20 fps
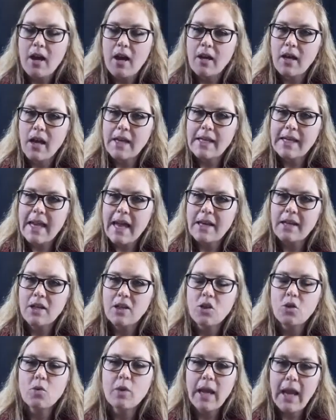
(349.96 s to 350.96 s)
Again,
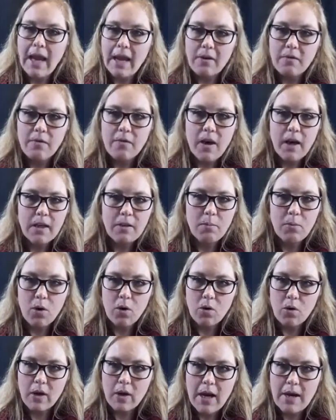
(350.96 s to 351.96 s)
you can find
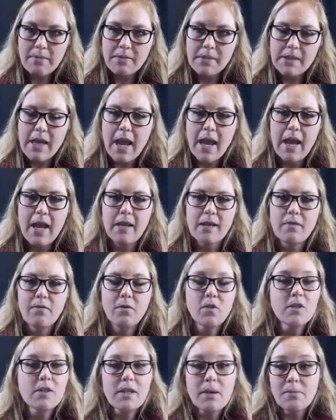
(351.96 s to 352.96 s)
programs, and
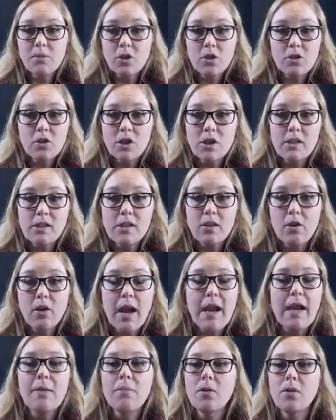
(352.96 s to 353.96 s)
for some churches they're
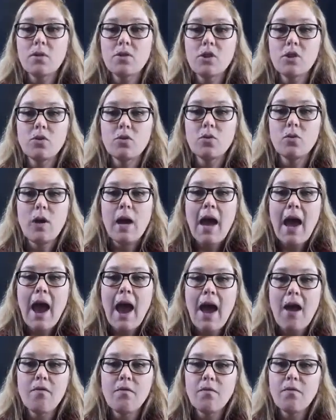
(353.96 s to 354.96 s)
able to
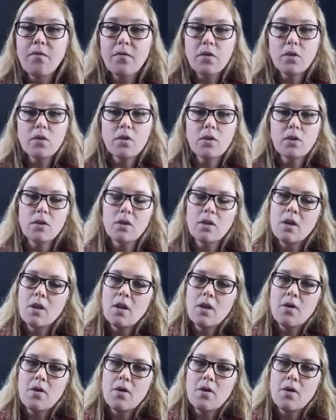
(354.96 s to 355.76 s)
have full